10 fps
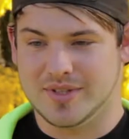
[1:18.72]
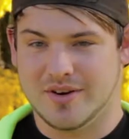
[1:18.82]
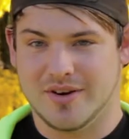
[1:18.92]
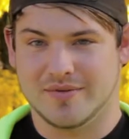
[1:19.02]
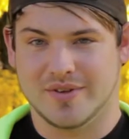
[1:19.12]
that
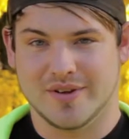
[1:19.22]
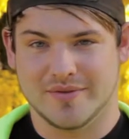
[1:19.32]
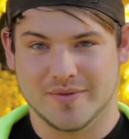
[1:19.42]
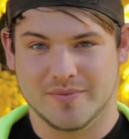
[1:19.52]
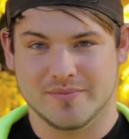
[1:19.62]
I've
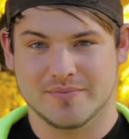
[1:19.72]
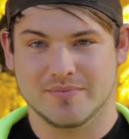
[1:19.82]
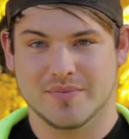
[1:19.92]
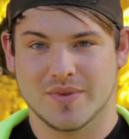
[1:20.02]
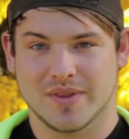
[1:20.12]
learnt from
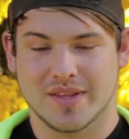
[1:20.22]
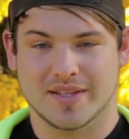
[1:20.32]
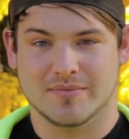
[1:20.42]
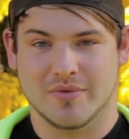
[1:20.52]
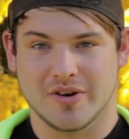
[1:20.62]

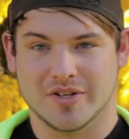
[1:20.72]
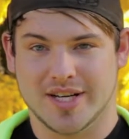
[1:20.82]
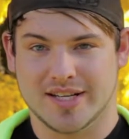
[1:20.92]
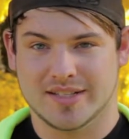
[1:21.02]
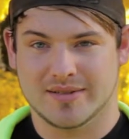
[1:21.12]
this
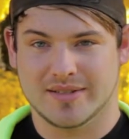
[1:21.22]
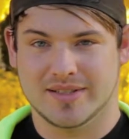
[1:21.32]
project.